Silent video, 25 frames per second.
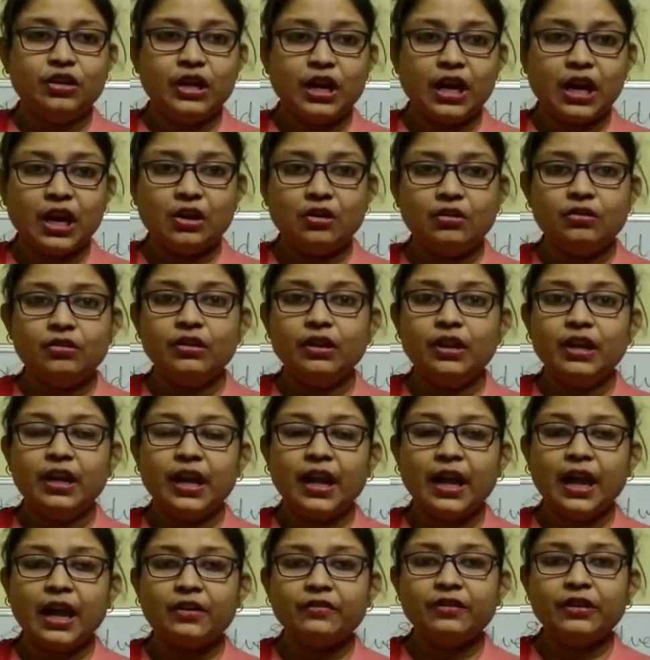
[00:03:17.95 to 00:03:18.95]
now
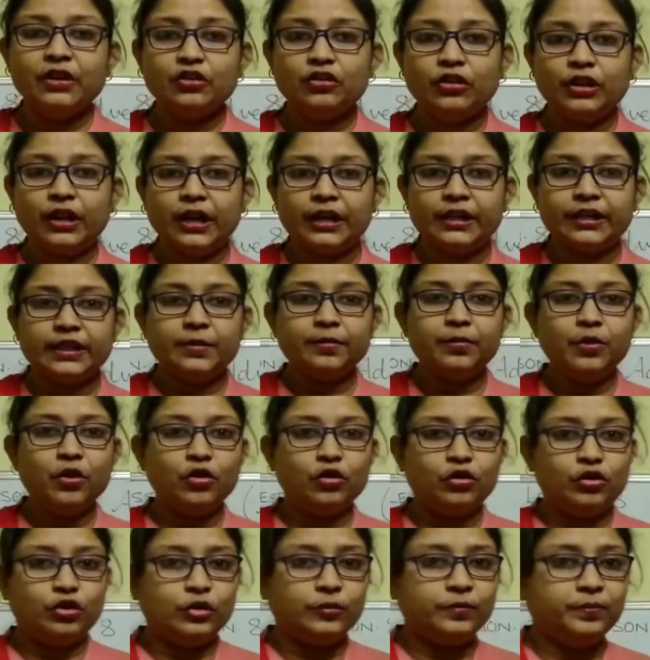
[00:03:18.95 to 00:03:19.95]
have a look at the
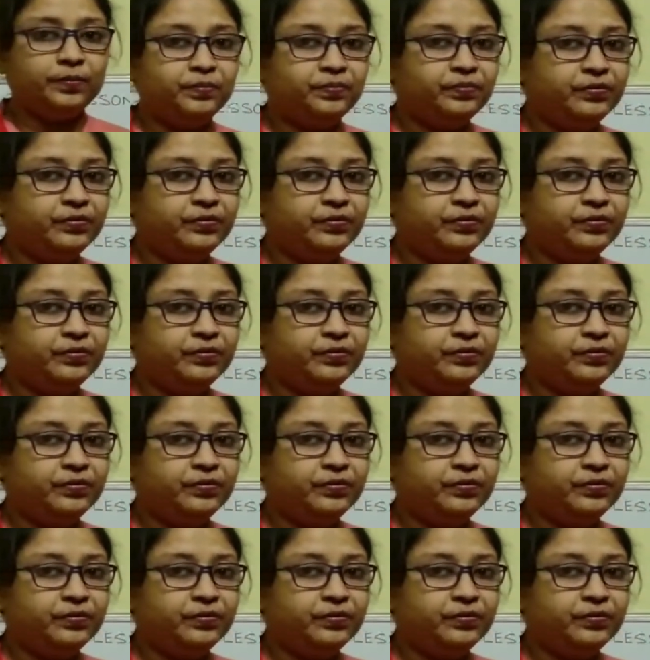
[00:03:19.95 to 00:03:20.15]
board.